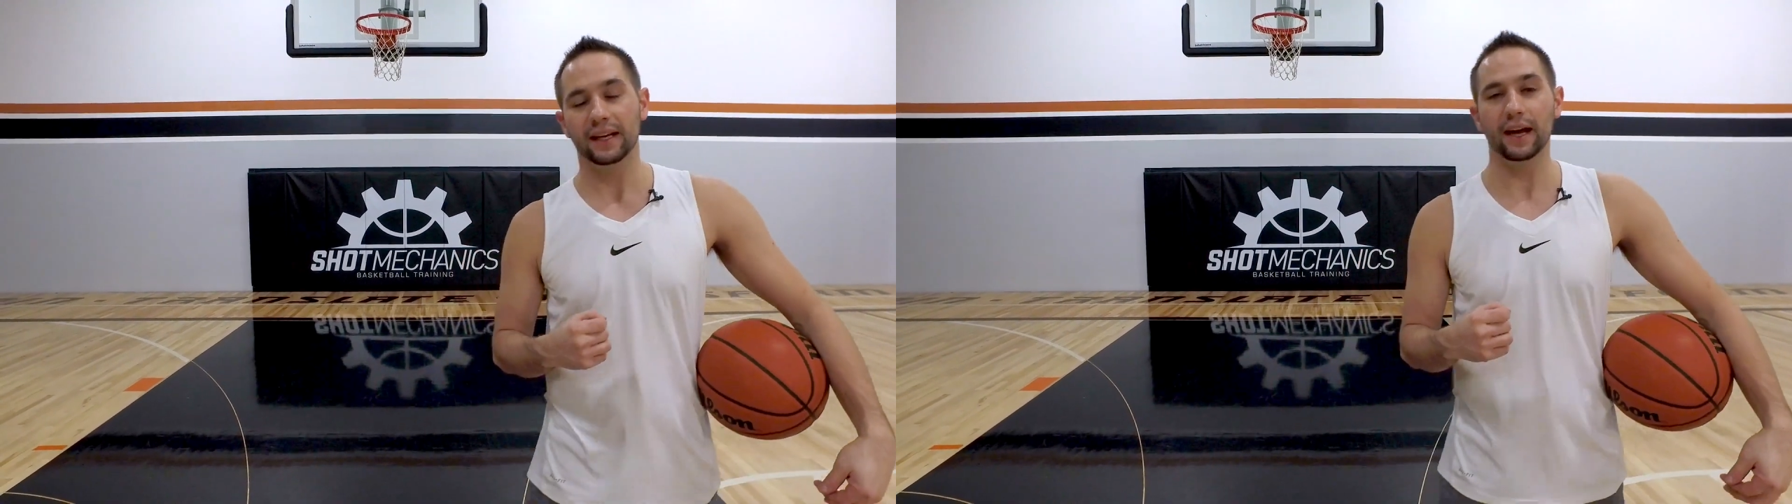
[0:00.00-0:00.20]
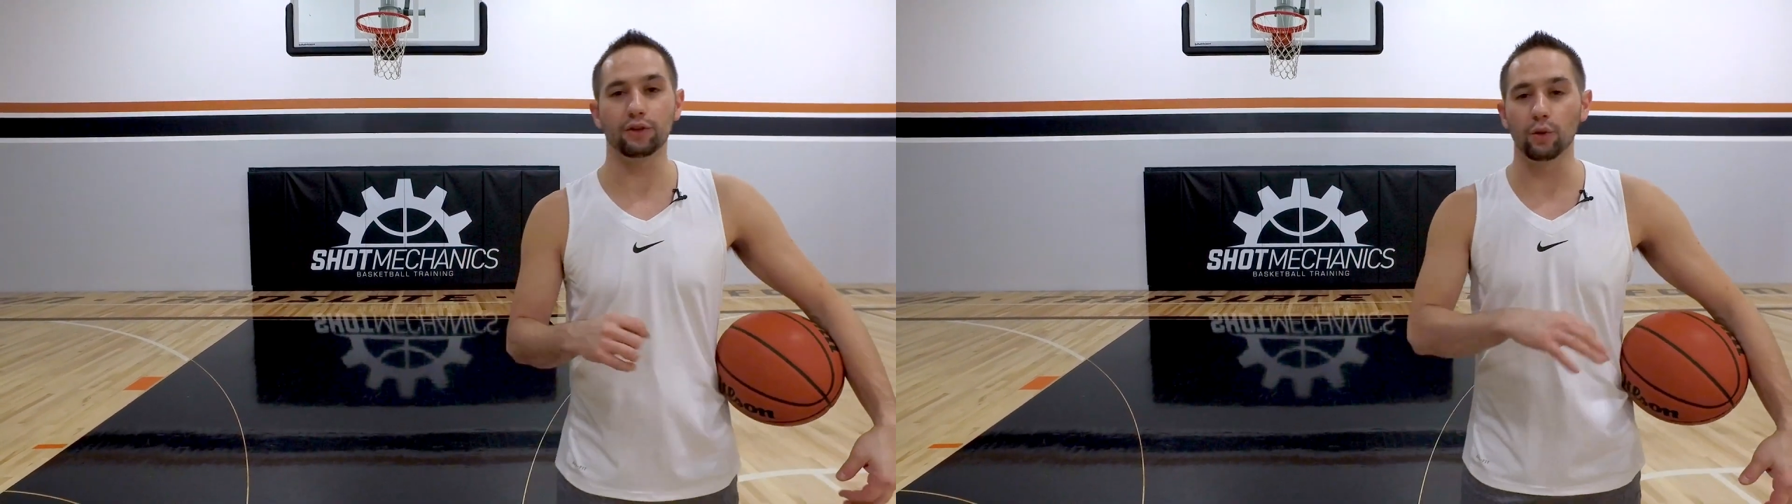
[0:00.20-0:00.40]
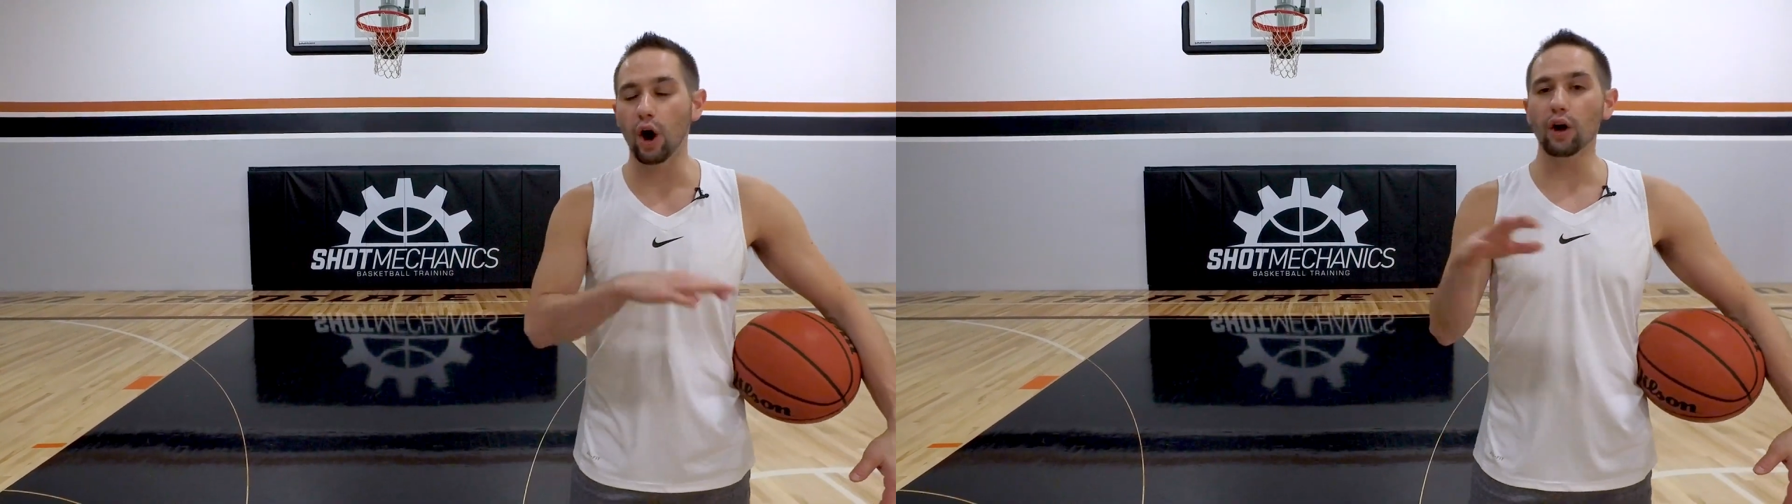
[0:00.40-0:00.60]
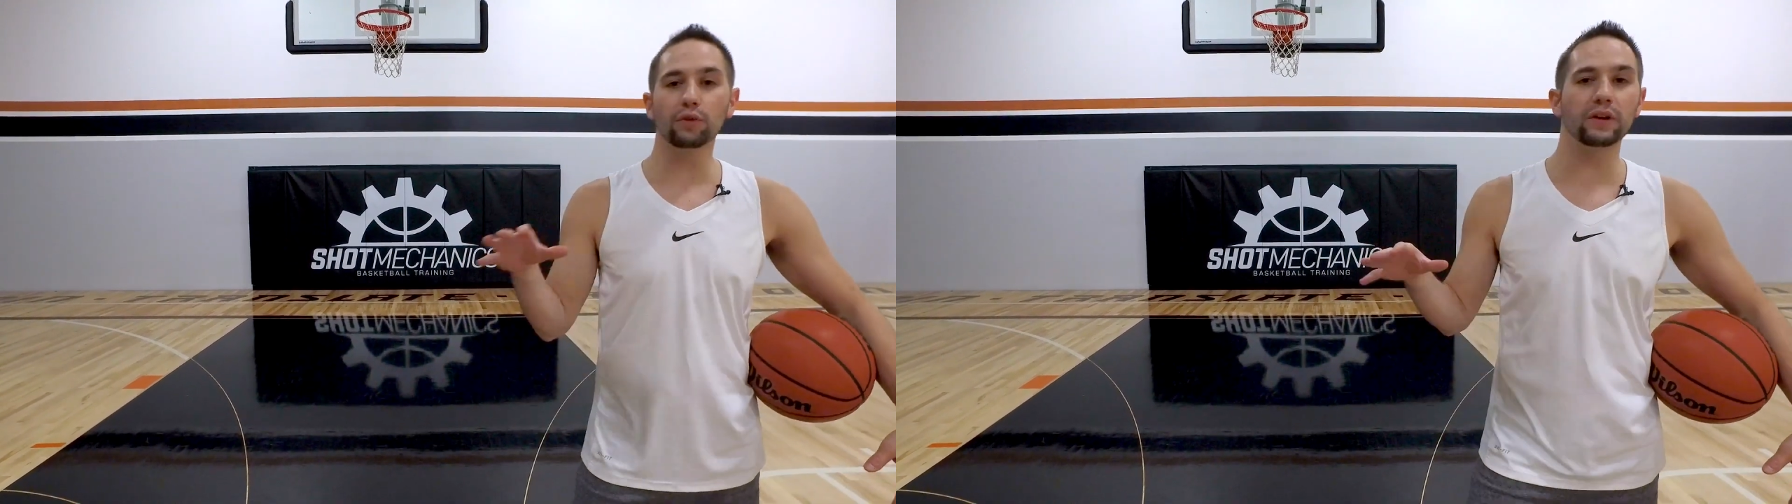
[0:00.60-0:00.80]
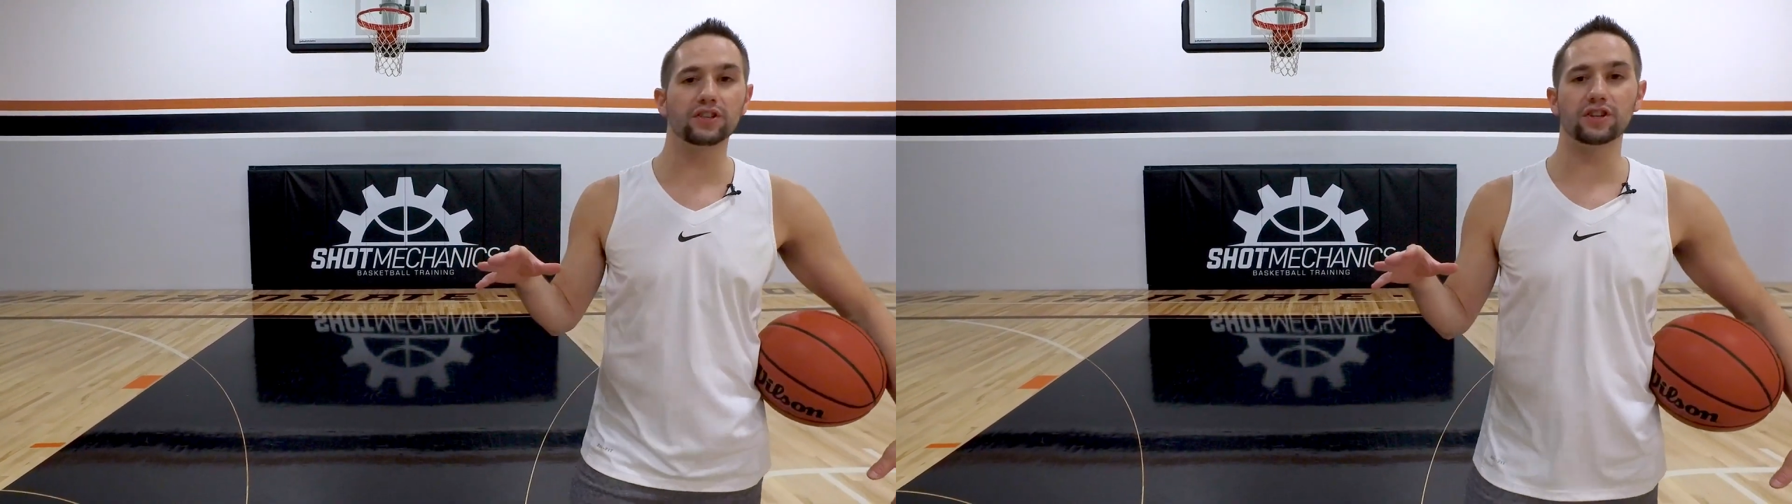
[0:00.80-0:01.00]
Now, through all
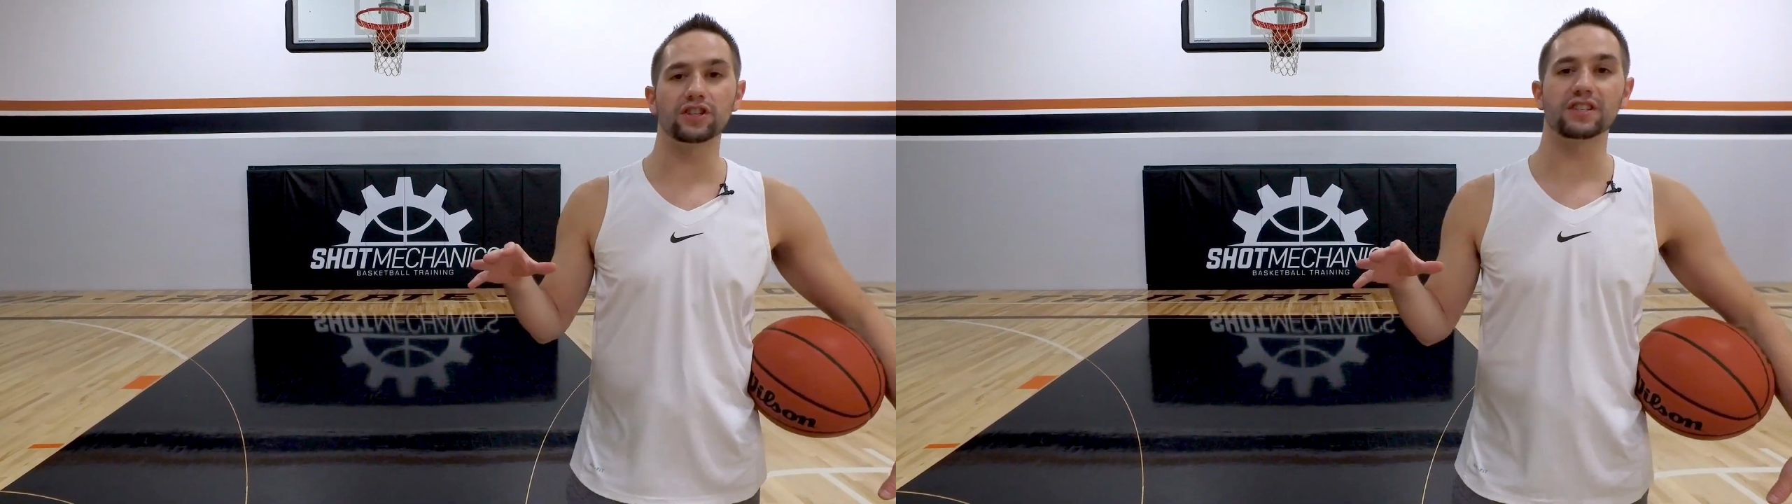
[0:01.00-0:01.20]
the research and